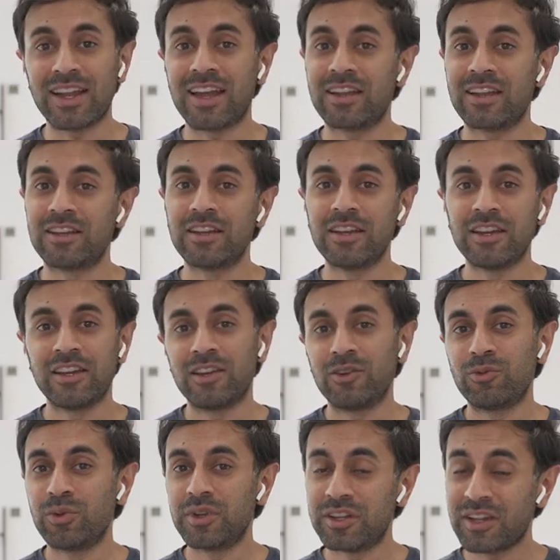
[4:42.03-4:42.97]
And
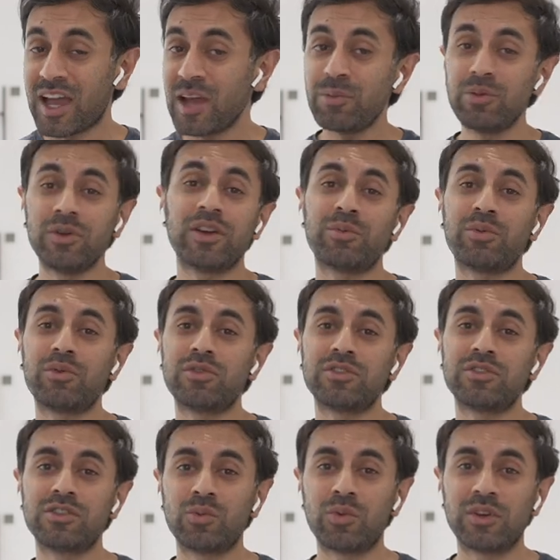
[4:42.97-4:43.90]
with Apple
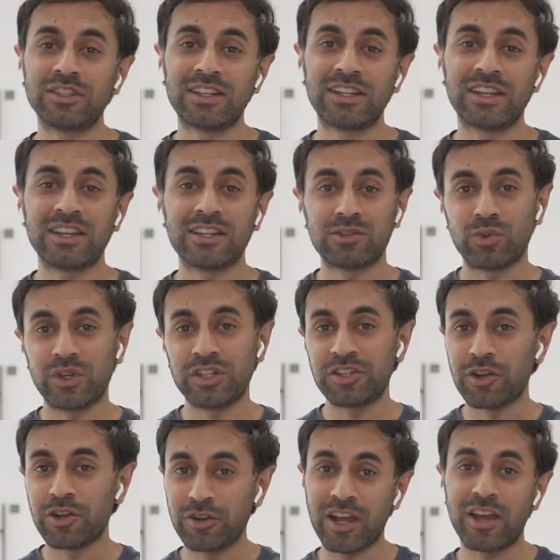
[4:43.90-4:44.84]
AirPods, the one thing is when you
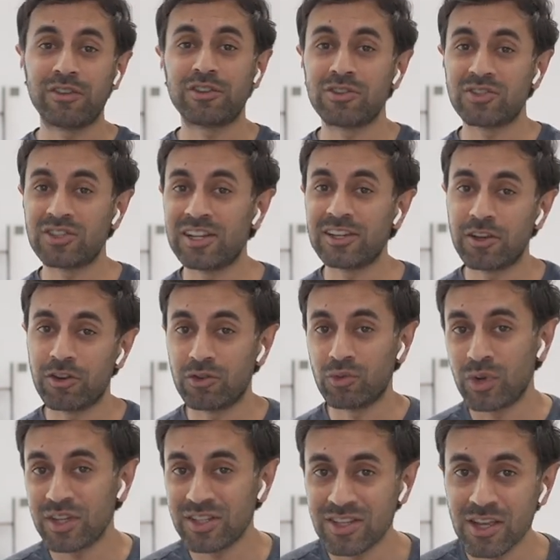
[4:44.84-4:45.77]
don't have those
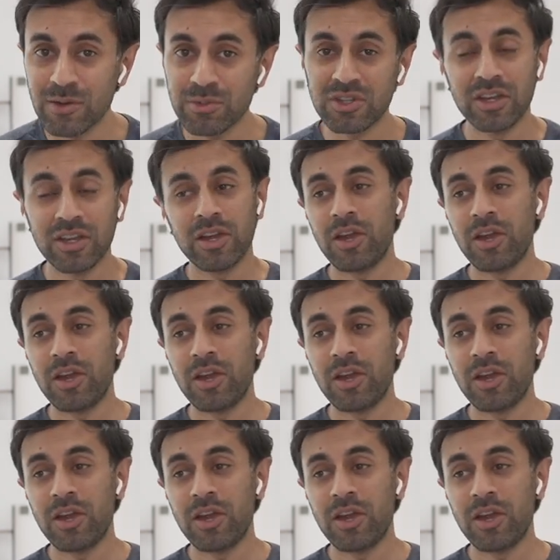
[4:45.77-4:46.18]
silicone wingtips,